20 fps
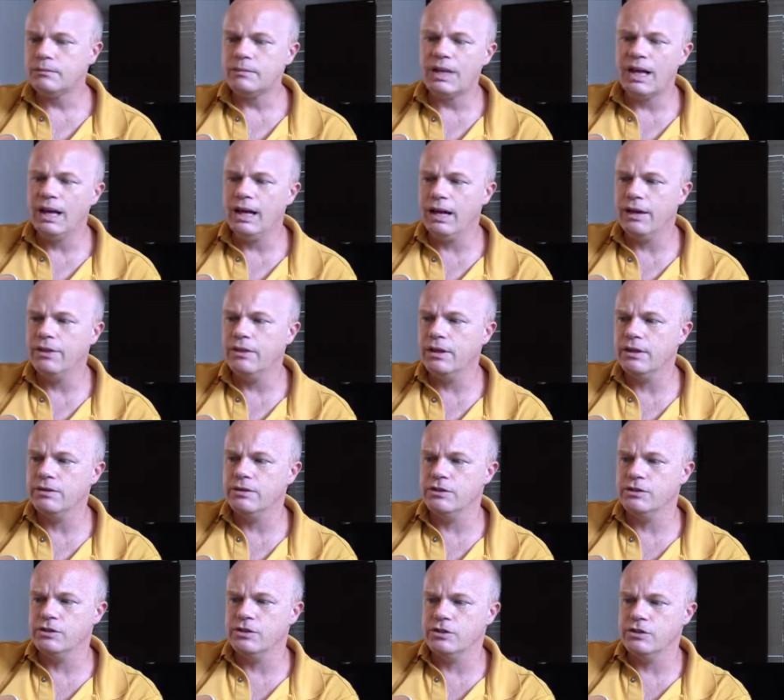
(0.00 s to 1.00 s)
And I think
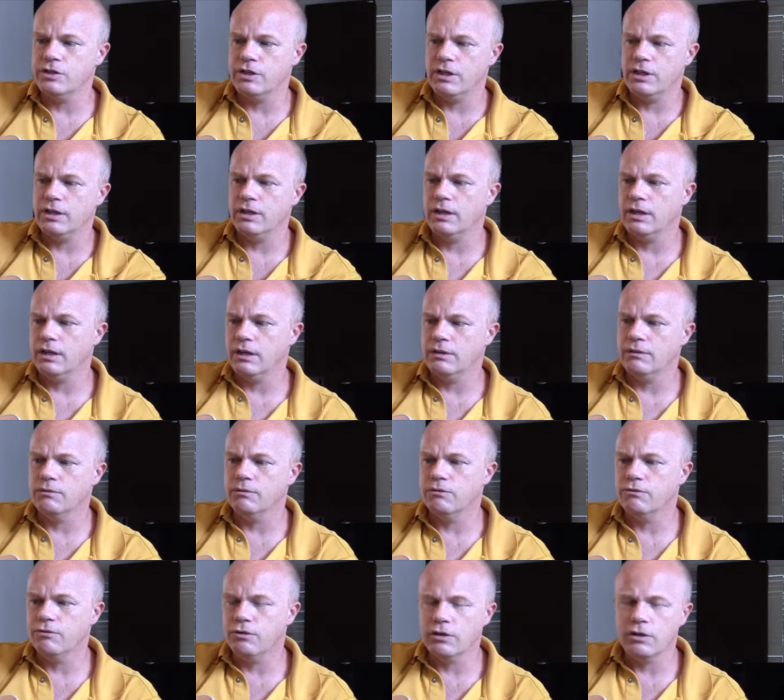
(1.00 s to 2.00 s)
this is
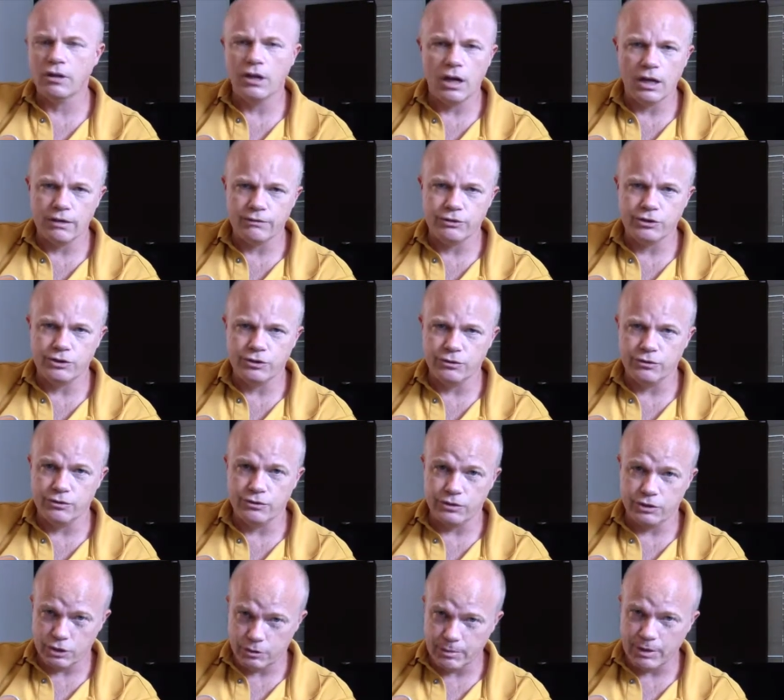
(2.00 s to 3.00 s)
for a lot of
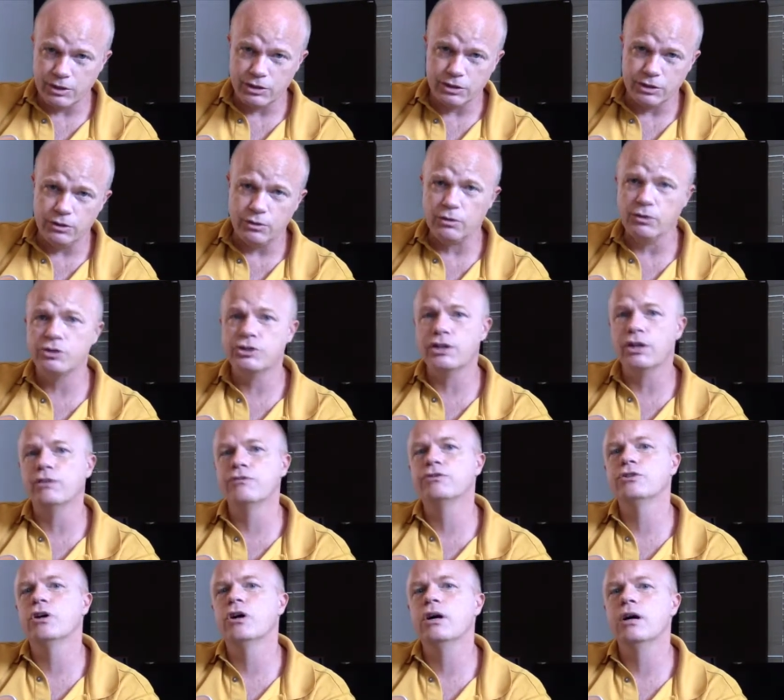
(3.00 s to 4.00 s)
students, especially who are
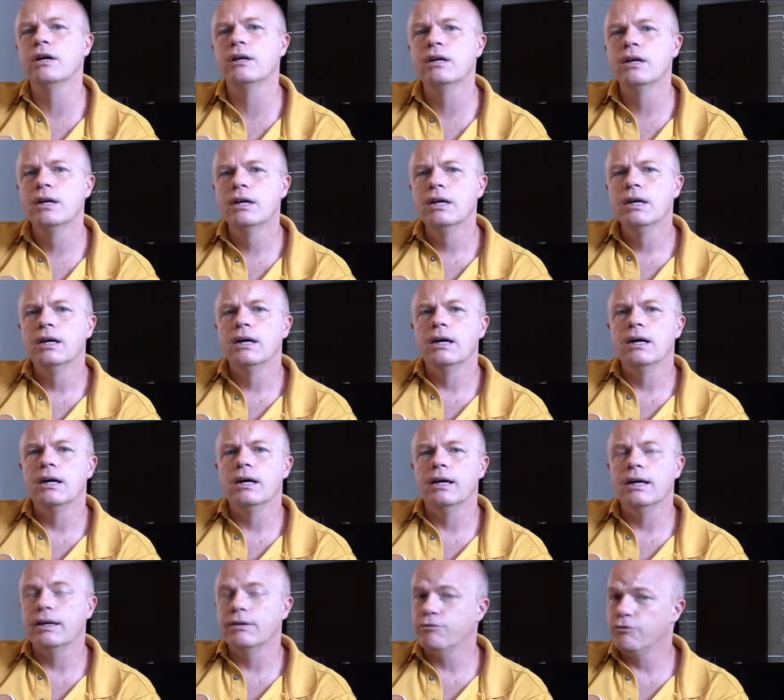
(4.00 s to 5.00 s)
self-taught,
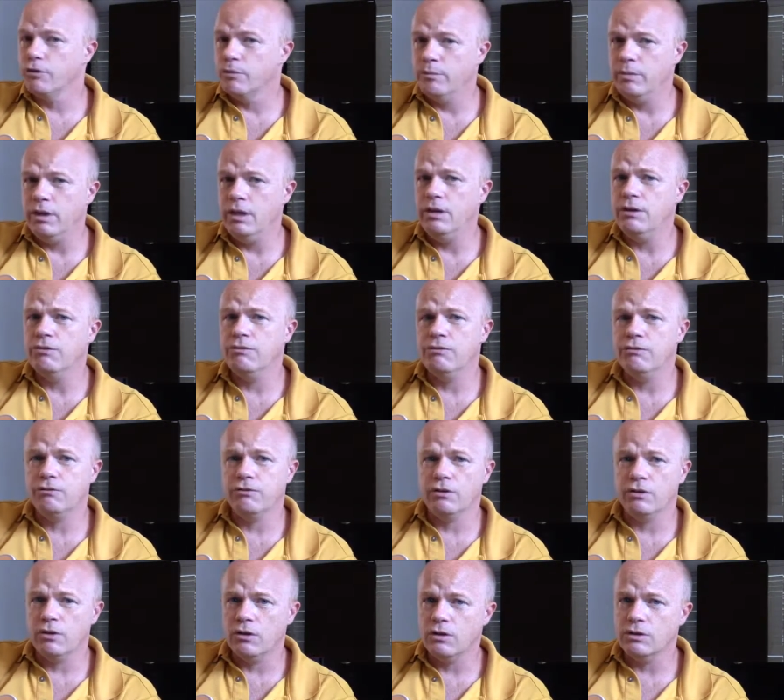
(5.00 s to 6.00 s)
and for me,
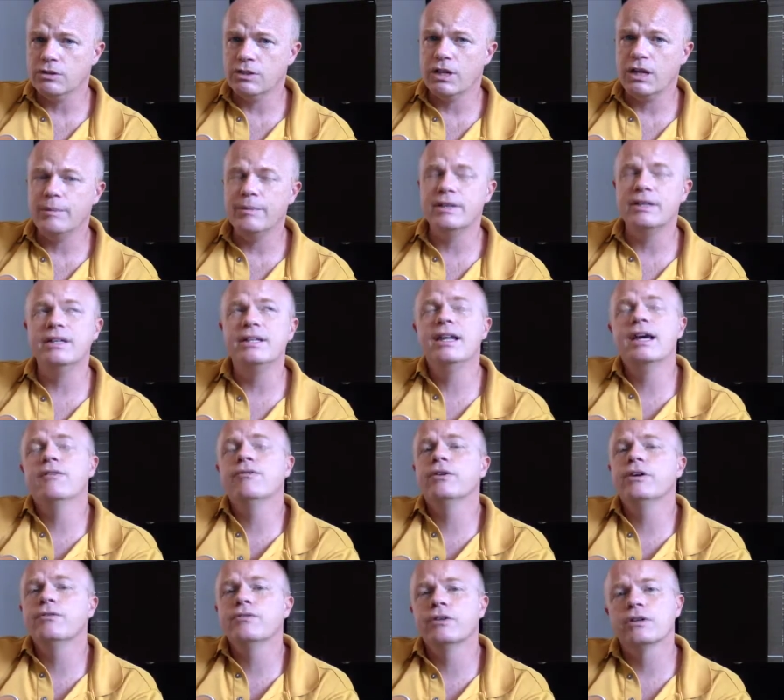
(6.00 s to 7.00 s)
for a long time, it
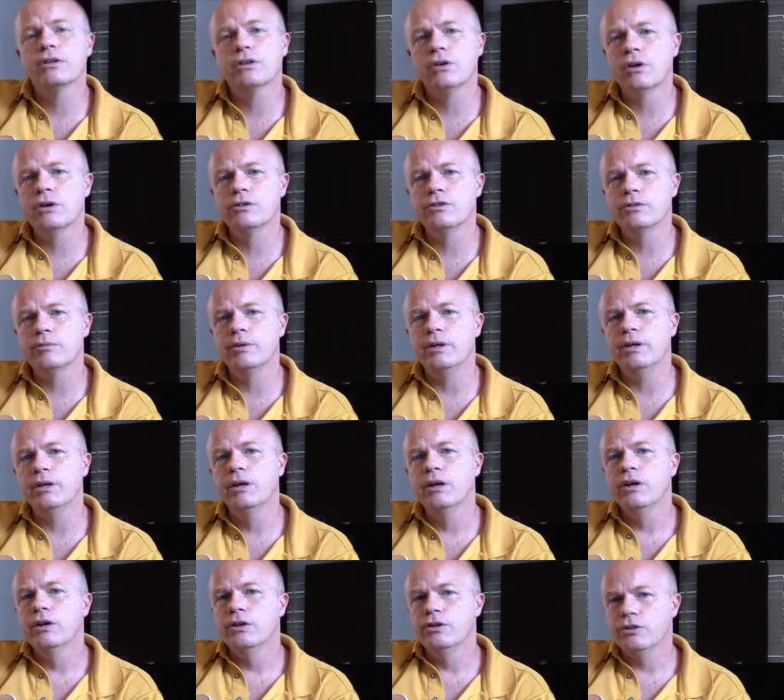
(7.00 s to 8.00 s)
never even occurred to me
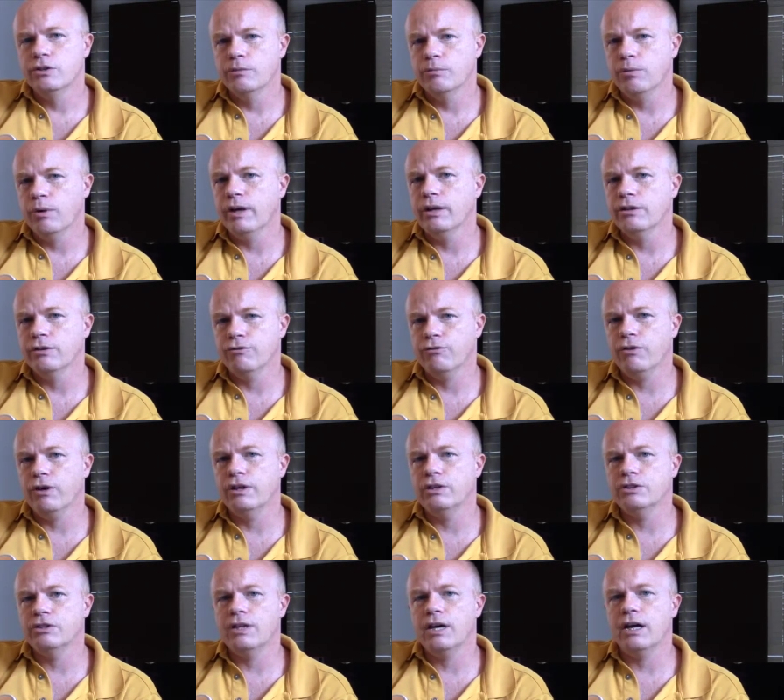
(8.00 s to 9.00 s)
to break the
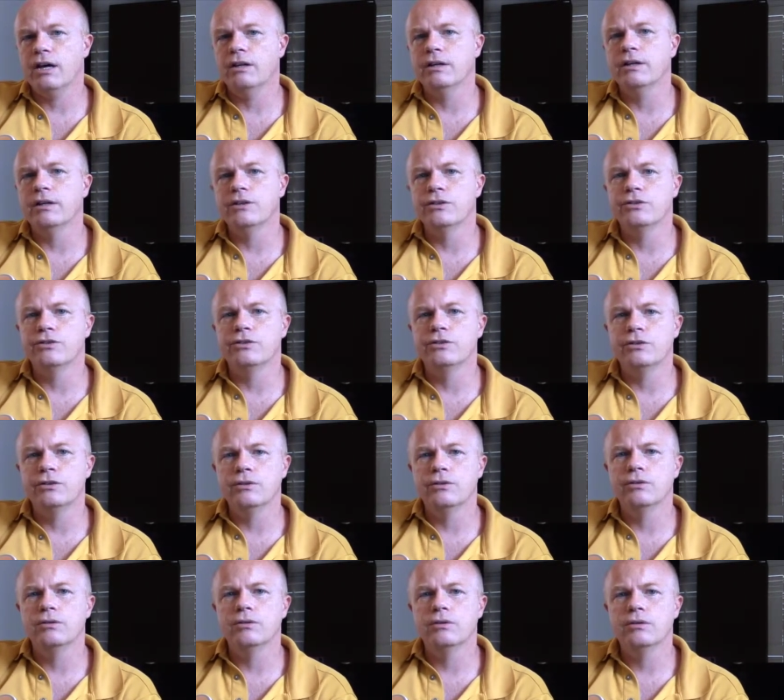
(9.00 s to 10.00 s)
phrase down
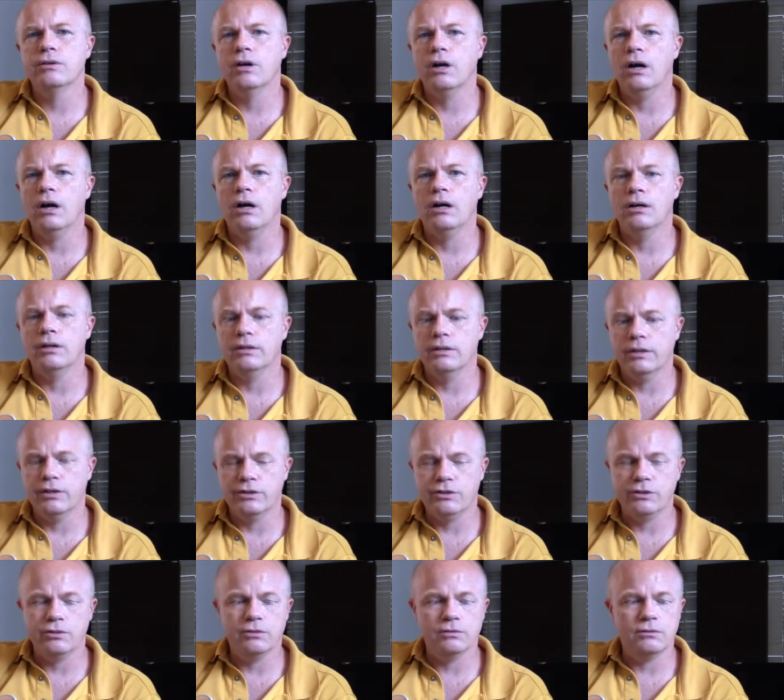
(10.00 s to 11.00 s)
into
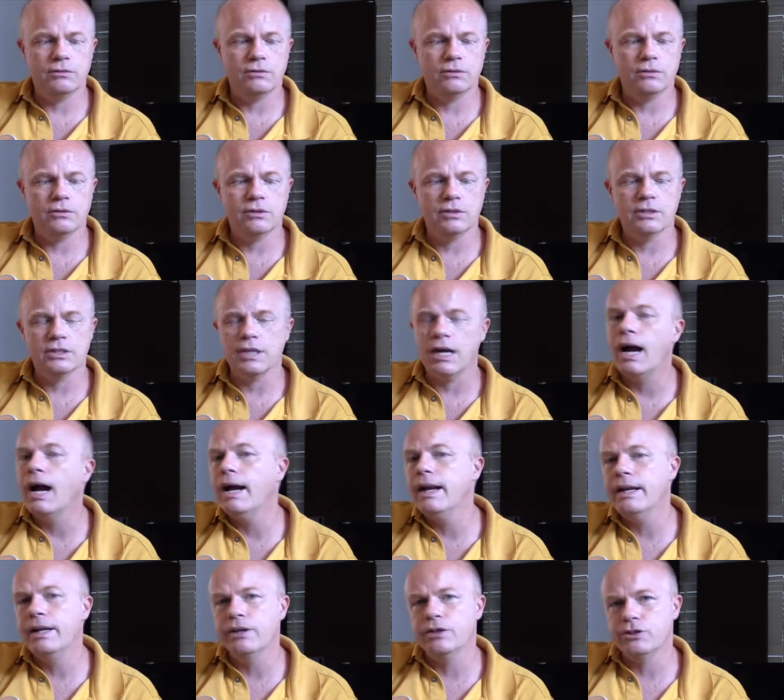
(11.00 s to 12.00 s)
the
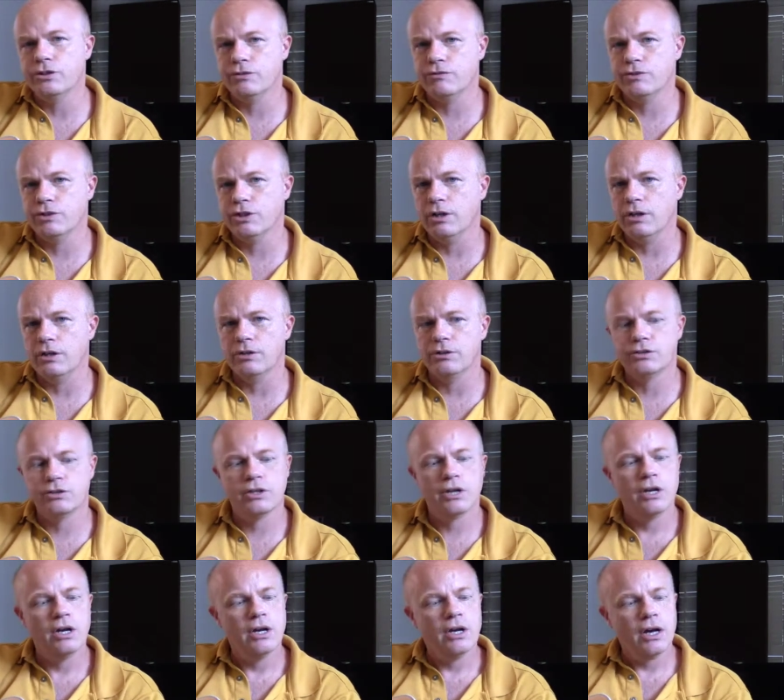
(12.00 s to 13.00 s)
tiniest of chunks.
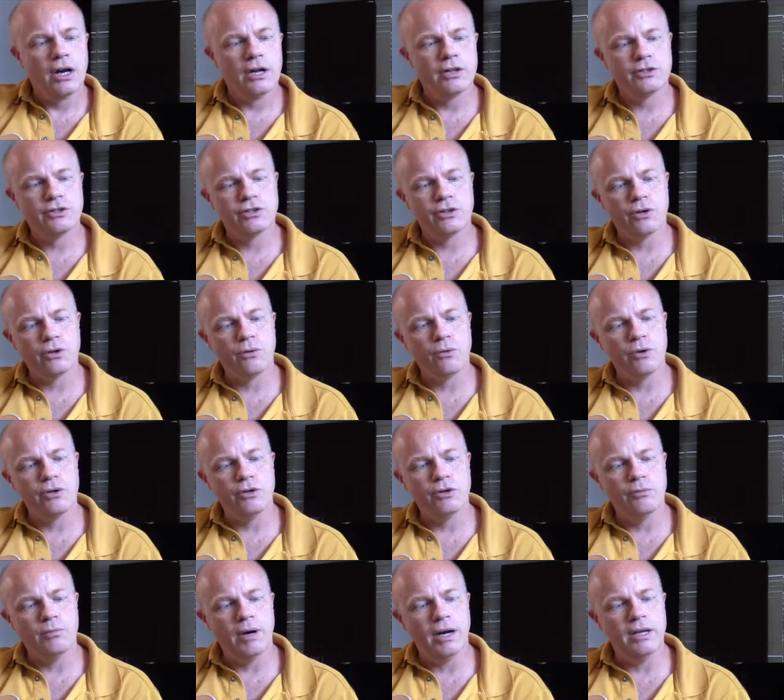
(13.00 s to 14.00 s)
And so what
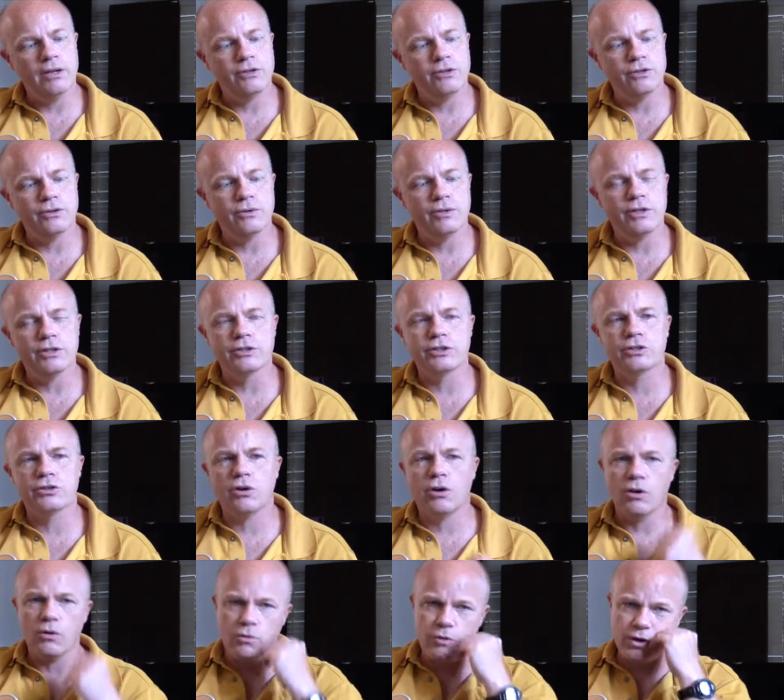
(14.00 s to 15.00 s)
you might do is
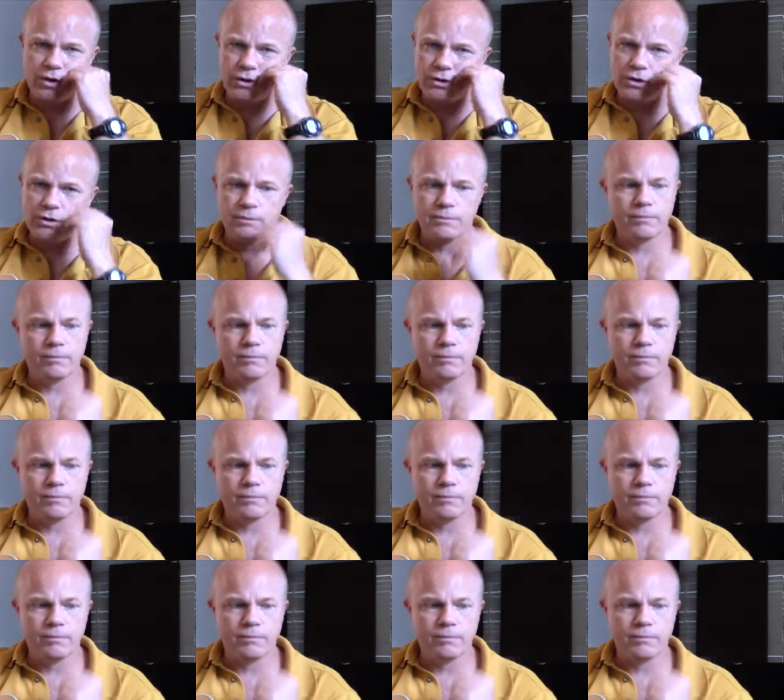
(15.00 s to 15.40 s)
start with